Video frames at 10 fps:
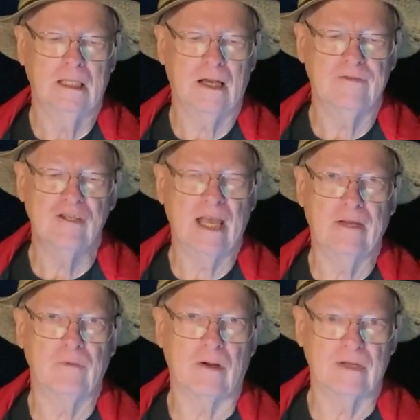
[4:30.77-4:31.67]
of
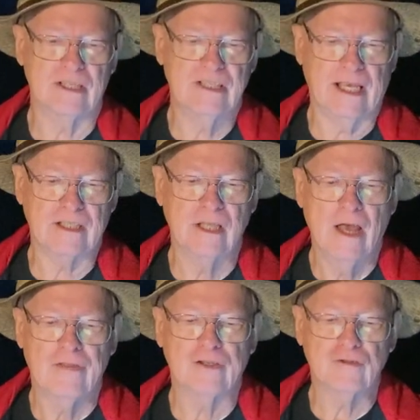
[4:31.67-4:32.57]
January 6th,
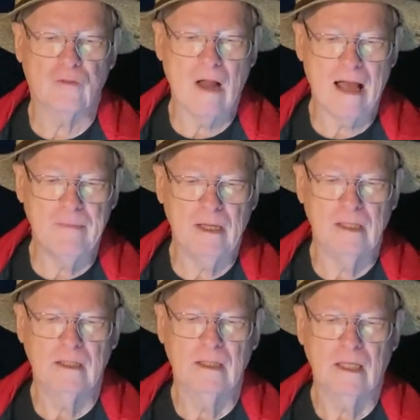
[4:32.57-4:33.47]
the trauma
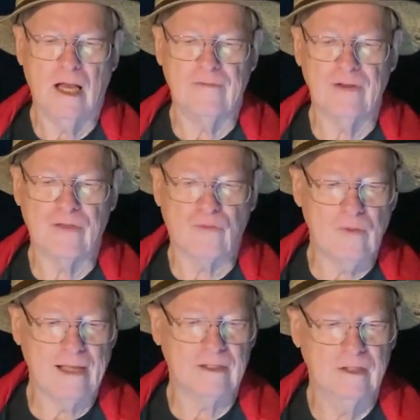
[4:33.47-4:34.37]
of a
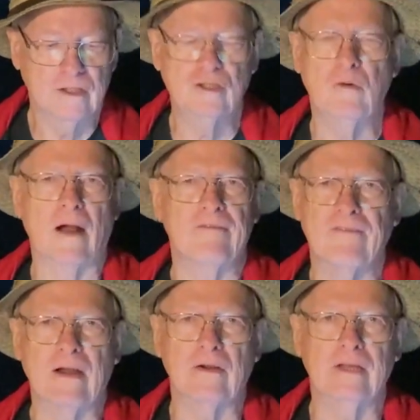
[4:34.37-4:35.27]
threat to our
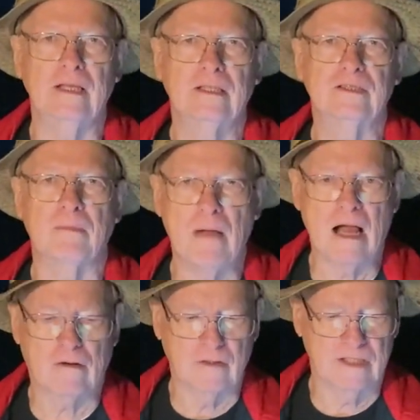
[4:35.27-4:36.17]
very
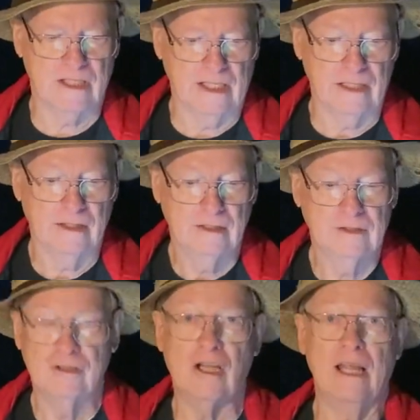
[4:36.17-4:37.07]
democracy,
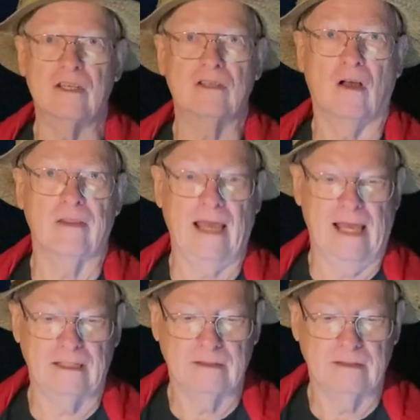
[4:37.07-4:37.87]
changed all that.